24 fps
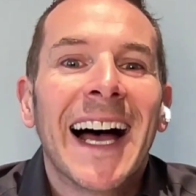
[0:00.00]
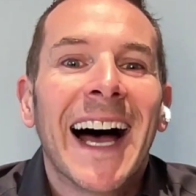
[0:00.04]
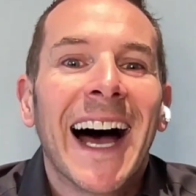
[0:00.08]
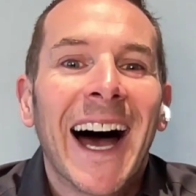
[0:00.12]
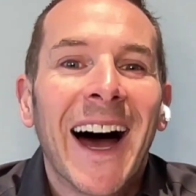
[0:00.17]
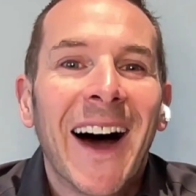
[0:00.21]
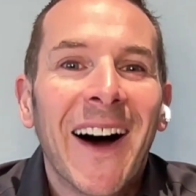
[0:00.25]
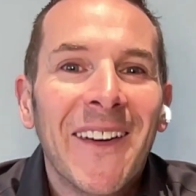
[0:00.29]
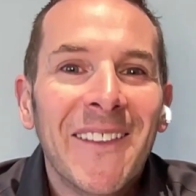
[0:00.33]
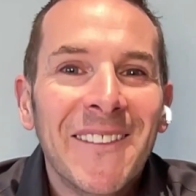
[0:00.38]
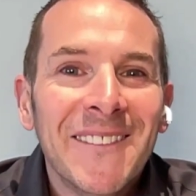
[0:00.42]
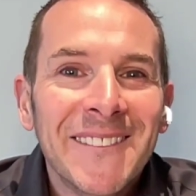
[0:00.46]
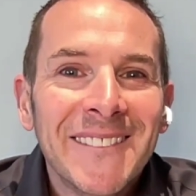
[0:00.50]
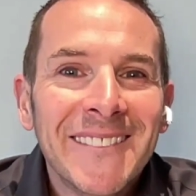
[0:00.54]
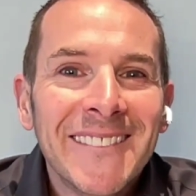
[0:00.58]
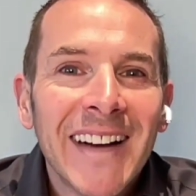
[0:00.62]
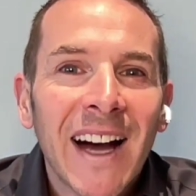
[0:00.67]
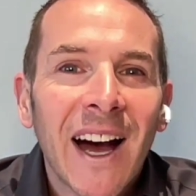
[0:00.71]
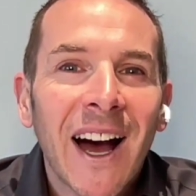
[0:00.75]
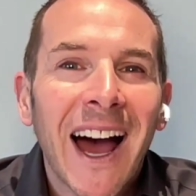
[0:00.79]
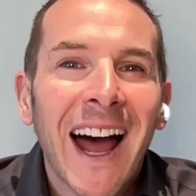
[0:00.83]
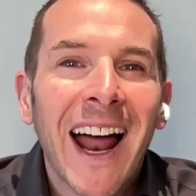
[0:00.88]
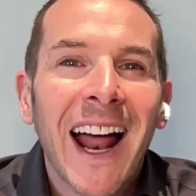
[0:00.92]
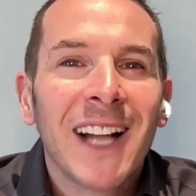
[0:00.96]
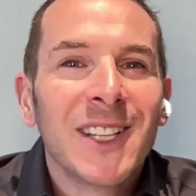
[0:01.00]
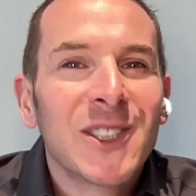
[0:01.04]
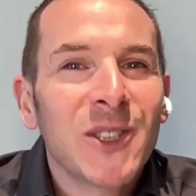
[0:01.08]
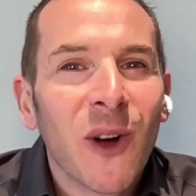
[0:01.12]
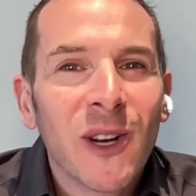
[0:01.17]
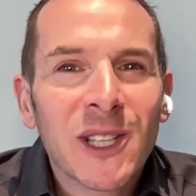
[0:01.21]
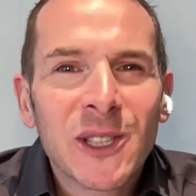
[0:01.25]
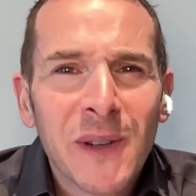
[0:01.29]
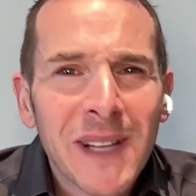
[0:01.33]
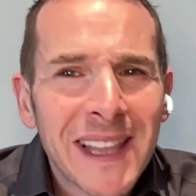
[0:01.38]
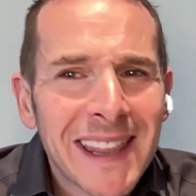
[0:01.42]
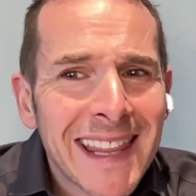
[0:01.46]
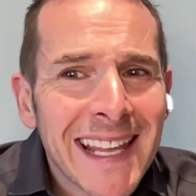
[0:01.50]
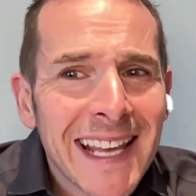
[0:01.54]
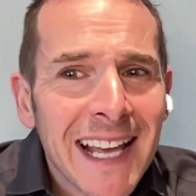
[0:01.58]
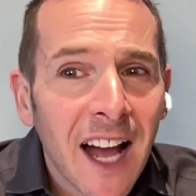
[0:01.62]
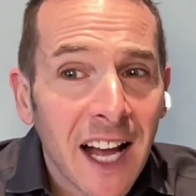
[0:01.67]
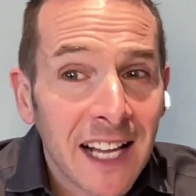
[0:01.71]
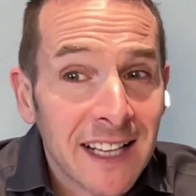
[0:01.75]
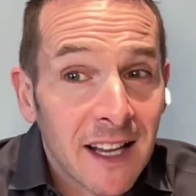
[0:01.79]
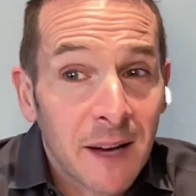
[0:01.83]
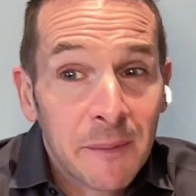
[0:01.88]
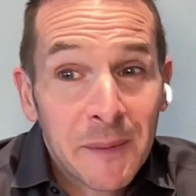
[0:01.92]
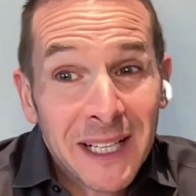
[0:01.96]
And so I think,
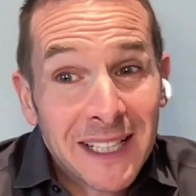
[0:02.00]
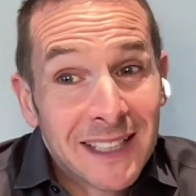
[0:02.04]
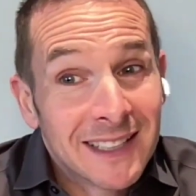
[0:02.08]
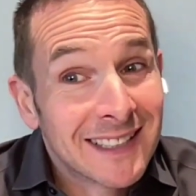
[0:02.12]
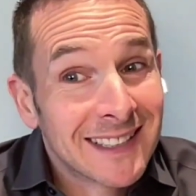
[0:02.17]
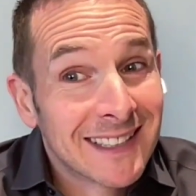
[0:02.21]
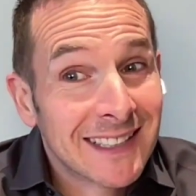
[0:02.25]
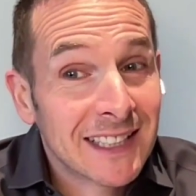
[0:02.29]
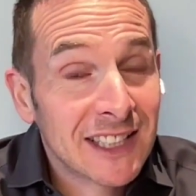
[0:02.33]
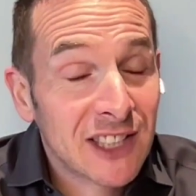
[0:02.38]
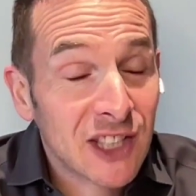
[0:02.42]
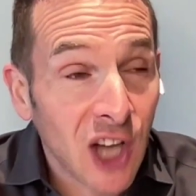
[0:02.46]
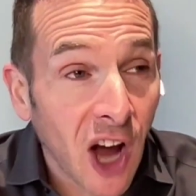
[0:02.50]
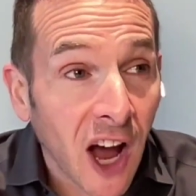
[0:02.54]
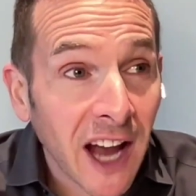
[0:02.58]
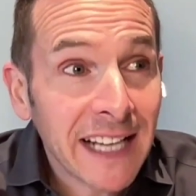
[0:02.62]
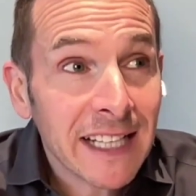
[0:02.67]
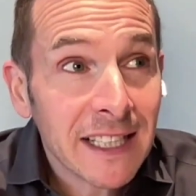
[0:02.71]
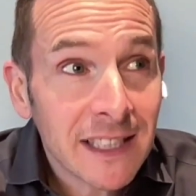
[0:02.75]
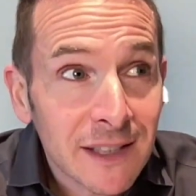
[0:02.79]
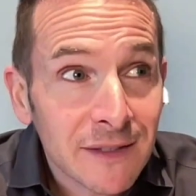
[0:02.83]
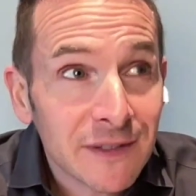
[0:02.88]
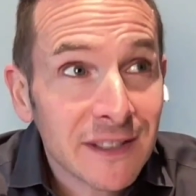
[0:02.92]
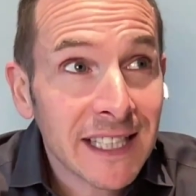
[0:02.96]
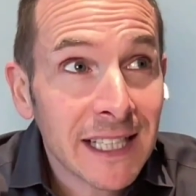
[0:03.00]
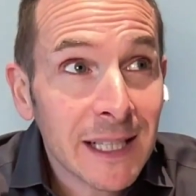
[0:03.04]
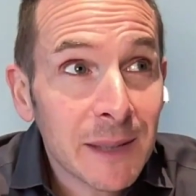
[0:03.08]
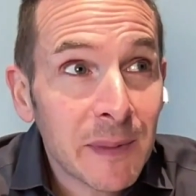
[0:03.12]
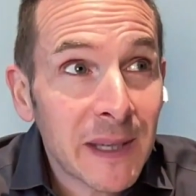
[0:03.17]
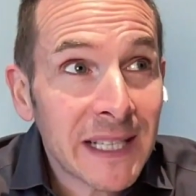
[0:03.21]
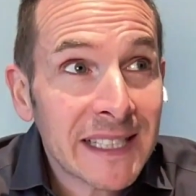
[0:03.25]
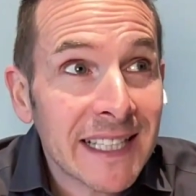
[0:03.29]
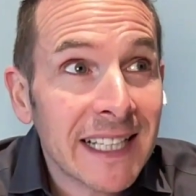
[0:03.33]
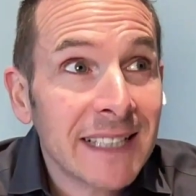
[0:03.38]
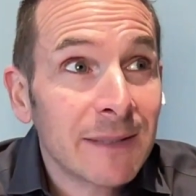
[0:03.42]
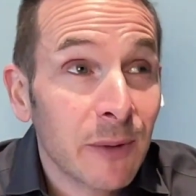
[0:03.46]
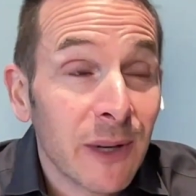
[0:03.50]
I mean, it's kind of still a business.